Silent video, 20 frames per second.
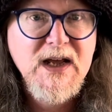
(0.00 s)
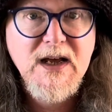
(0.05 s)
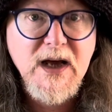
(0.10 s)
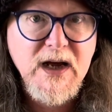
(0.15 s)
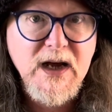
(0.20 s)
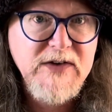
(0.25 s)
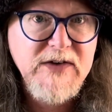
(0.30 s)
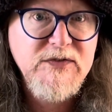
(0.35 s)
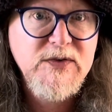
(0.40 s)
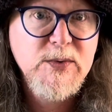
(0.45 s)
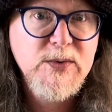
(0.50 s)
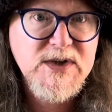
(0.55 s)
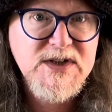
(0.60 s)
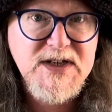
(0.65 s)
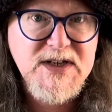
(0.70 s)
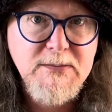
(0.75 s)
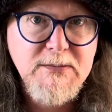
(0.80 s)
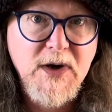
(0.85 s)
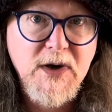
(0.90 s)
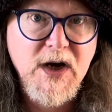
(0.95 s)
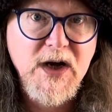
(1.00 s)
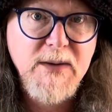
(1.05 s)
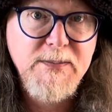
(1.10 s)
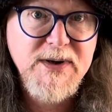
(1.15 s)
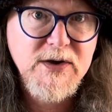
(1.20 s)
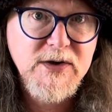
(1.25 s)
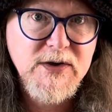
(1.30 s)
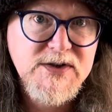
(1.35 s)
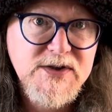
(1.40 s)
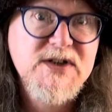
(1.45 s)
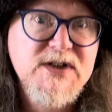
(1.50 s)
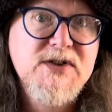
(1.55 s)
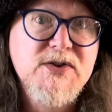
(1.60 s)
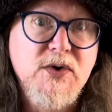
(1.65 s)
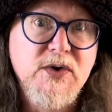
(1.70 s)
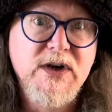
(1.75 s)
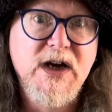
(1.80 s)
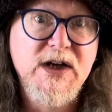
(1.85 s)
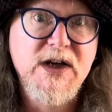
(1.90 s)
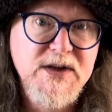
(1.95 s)
And if you want to see my appearances
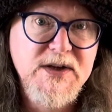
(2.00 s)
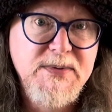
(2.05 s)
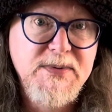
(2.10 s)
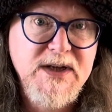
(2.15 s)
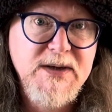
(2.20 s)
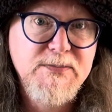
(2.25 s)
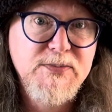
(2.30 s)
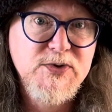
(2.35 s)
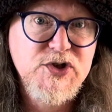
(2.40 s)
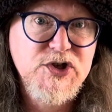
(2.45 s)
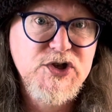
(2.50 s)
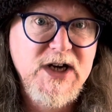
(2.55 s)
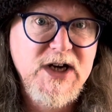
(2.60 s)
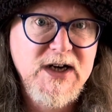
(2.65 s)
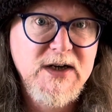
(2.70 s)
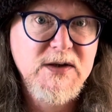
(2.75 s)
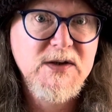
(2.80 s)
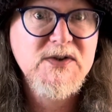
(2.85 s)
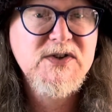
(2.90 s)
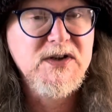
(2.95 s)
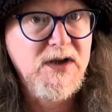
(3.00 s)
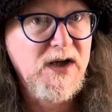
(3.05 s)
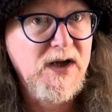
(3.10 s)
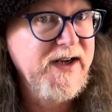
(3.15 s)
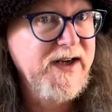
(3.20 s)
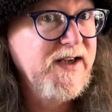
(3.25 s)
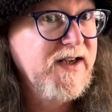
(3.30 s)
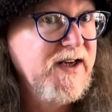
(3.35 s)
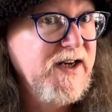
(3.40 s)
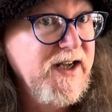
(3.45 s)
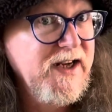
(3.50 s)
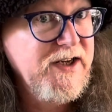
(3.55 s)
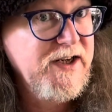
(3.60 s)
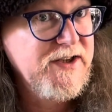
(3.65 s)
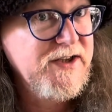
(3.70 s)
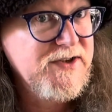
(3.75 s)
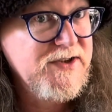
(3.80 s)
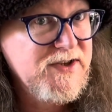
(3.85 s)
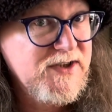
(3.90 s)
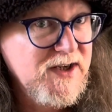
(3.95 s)
on other people's channels, like
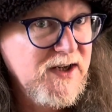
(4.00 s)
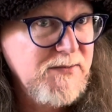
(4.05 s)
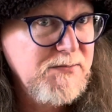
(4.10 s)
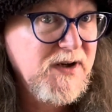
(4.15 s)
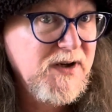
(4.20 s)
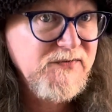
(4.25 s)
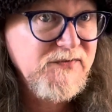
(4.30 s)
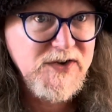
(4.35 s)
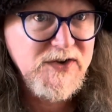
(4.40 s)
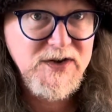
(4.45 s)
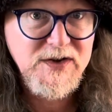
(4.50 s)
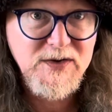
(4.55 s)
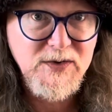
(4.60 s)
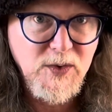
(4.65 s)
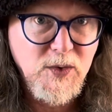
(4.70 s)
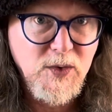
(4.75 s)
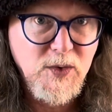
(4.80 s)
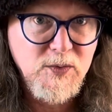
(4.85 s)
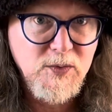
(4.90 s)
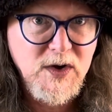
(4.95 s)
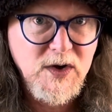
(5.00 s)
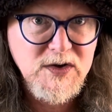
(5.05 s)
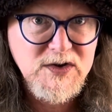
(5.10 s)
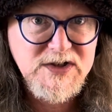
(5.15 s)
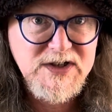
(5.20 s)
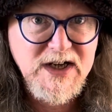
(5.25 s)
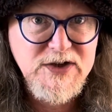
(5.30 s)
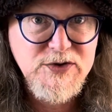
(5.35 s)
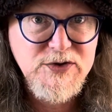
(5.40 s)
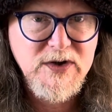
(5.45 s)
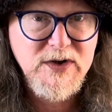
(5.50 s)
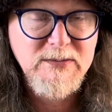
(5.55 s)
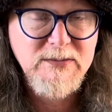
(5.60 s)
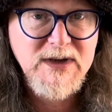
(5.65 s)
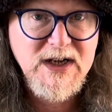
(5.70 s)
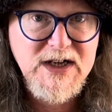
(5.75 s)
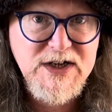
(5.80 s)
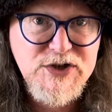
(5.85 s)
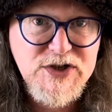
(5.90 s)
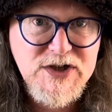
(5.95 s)
Canadian Stud Muffin or Rock Daydream
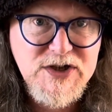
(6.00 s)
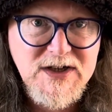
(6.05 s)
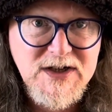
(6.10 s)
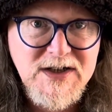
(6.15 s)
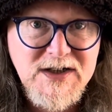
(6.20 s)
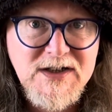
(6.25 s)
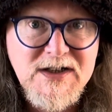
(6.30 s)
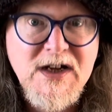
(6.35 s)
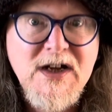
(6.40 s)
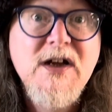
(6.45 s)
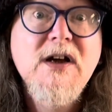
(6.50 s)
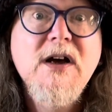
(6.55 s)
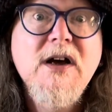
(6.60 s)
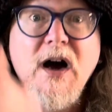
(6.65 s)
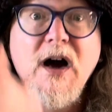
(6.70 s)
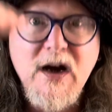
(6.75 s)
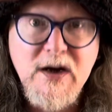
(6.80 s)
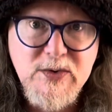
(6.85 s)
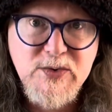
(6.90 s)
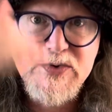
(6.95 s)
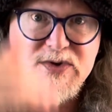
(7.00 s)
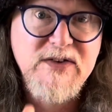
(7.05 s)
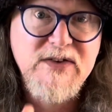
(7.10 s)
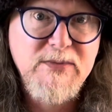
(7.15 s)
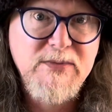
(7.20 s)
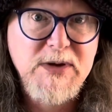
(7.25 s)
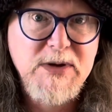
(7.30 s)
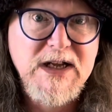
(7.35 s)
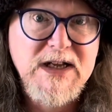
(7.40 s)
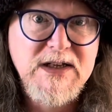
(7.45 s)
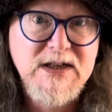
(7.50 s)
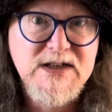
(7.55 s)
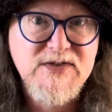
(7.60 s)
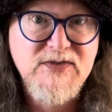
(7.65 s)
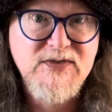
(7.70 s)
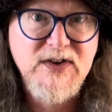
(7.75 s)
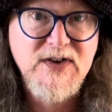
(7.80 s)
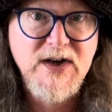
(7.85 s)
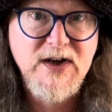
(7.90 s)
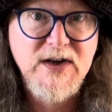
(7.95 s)
Nation, I also have a playlist
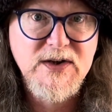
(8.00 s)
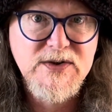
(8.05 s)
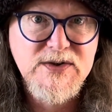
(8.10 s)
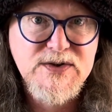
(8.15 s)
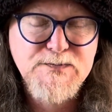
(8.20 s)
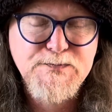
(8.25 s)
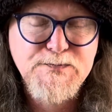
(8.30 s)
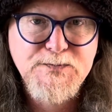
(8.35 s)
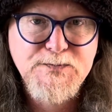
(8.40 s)
for those.